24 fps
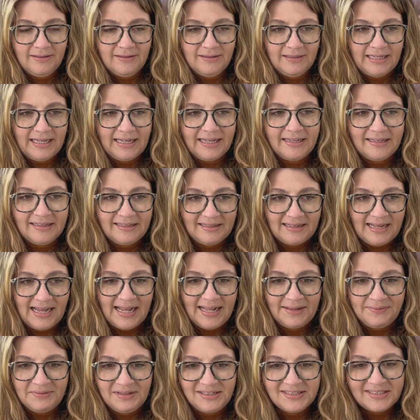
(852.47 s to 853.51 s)
like
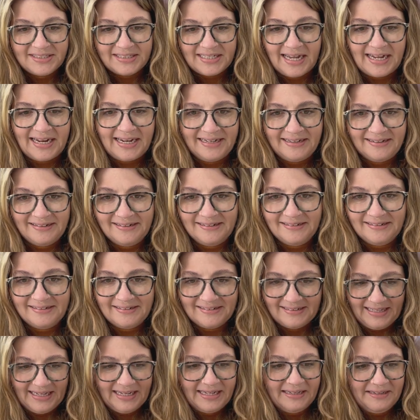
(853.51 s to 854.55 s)
on this side,
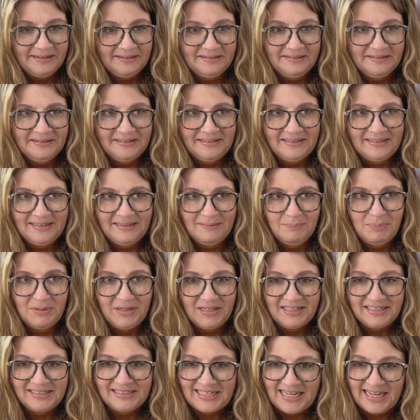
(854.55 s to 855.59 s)
like, but
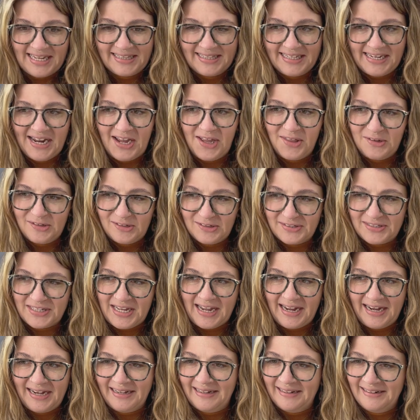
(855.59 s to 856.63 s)
it's on the other
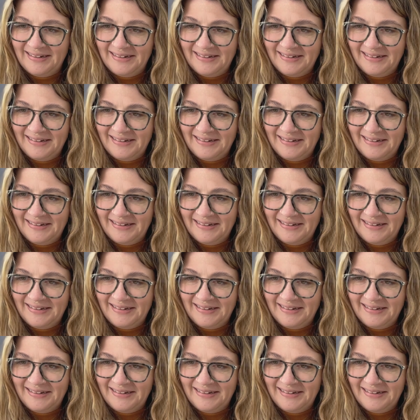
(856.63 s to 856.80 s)
side.